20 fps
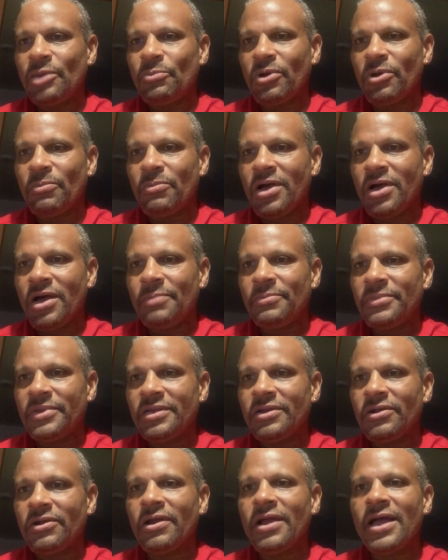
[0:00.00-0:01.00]
our mom in
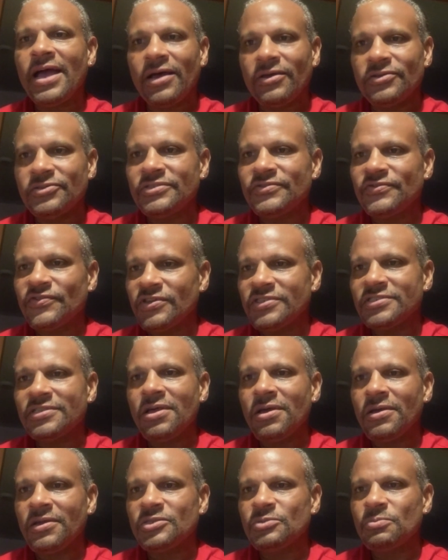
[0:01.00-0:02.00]
her house for as
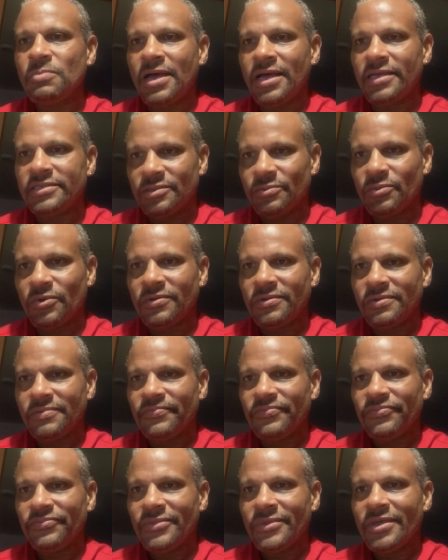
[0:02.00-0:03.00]
long as possible.
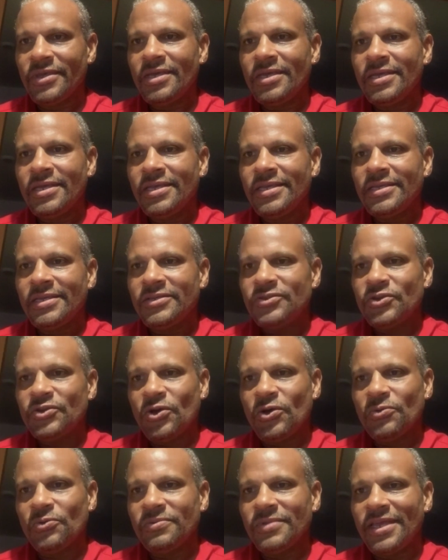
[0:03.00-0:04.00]

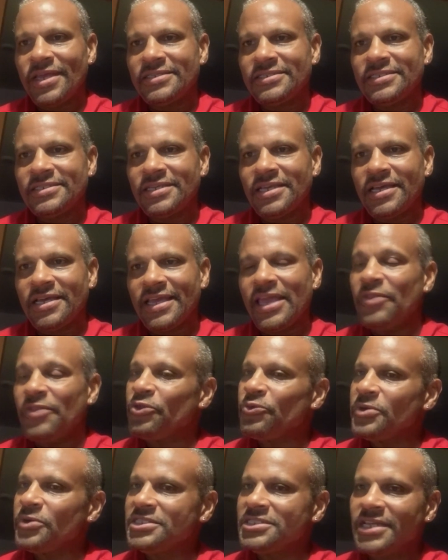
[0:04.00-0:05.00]
So that's again
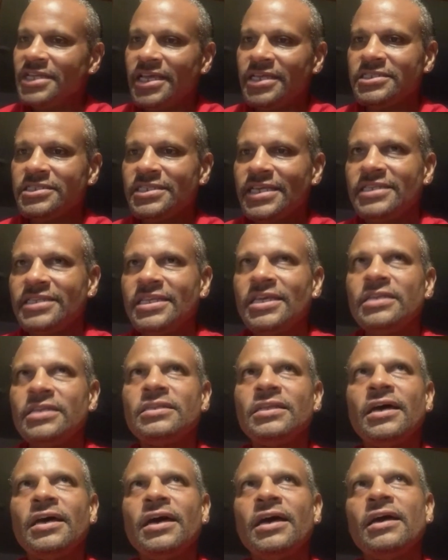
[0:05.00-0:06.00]
3 stints. I did
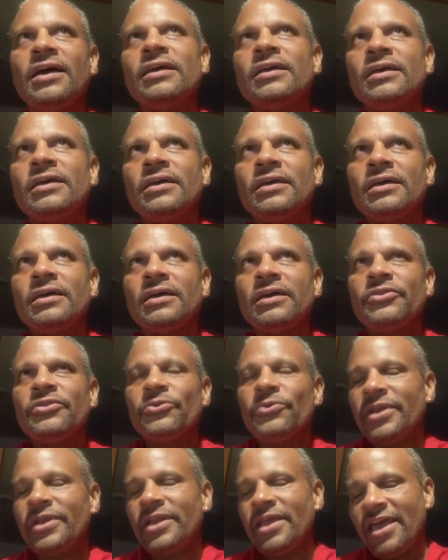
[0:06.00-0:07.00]
a
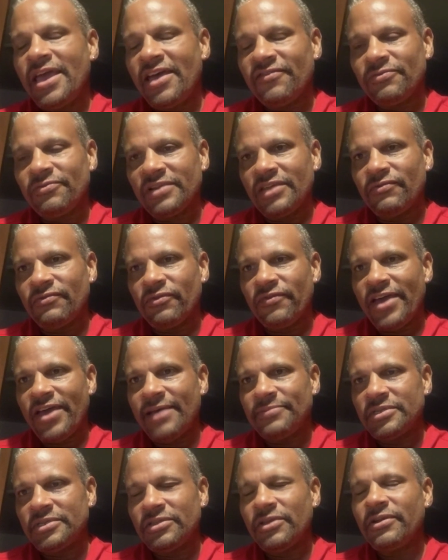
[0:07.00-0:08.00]

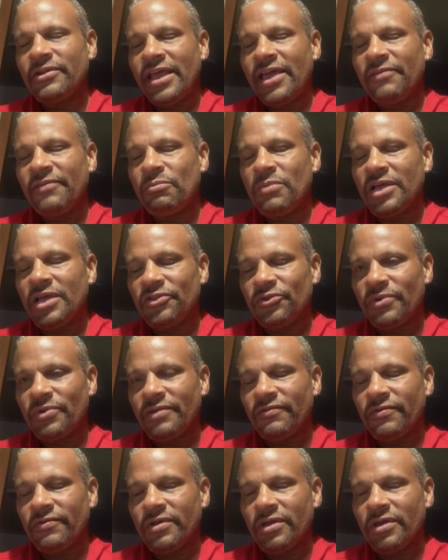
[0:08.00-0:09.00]
3.5 month
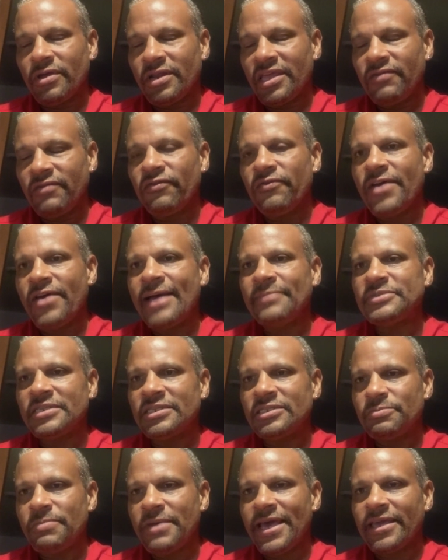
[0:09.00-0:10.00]
leave of
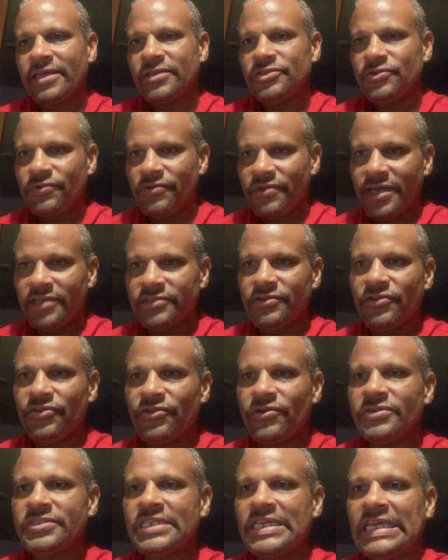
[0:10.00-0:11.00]
absence back in
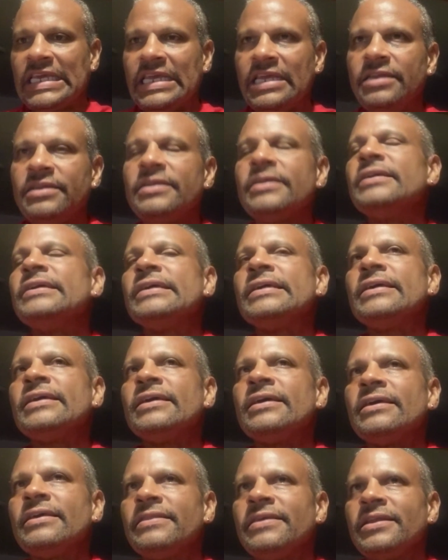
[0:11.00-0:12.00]
2013,
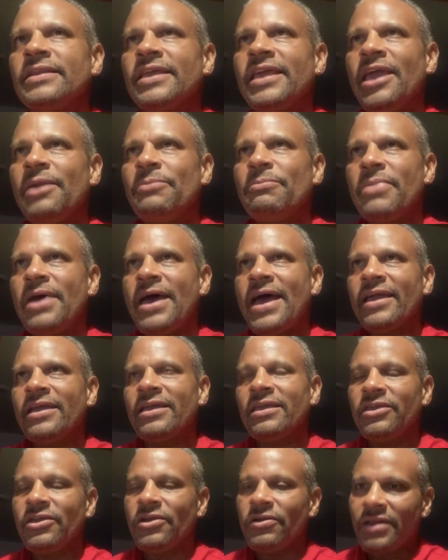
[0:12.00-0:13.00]
then came back a
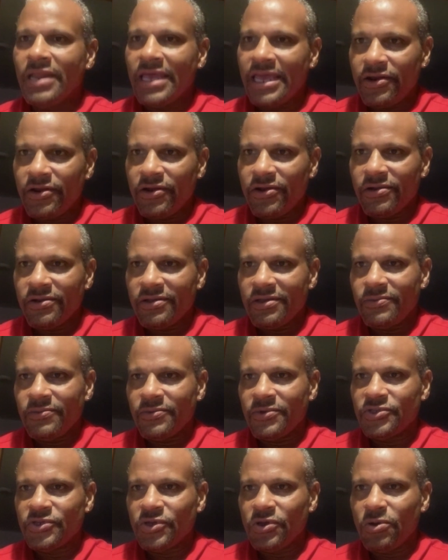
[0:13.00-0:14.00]
year later and
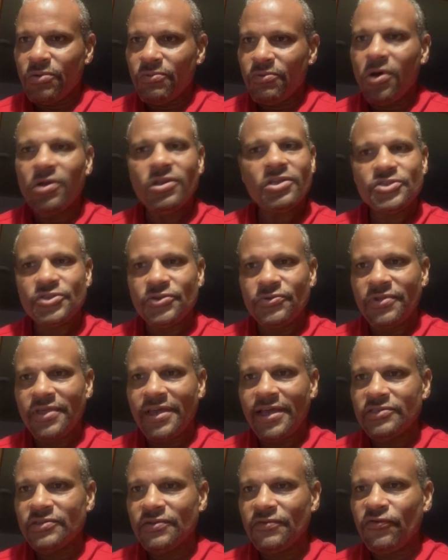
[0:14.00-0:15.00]
was home all of
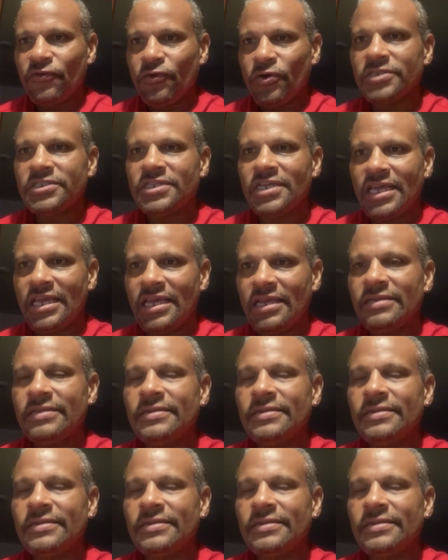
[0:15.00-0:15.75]
2014.